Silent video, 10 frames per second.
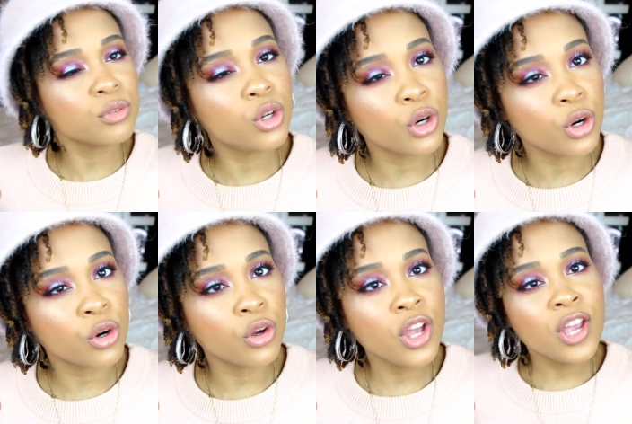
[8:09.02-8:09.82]

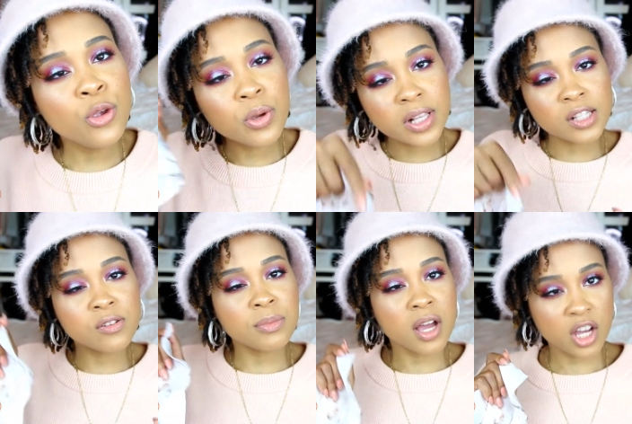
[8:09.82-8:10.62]
Girl, you get this
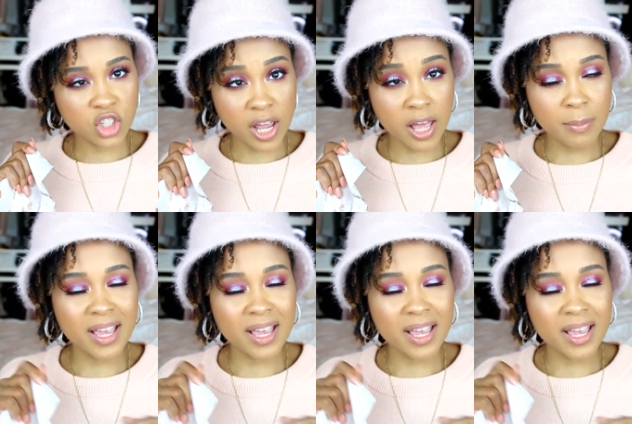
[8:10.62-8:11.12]
from the Hush app.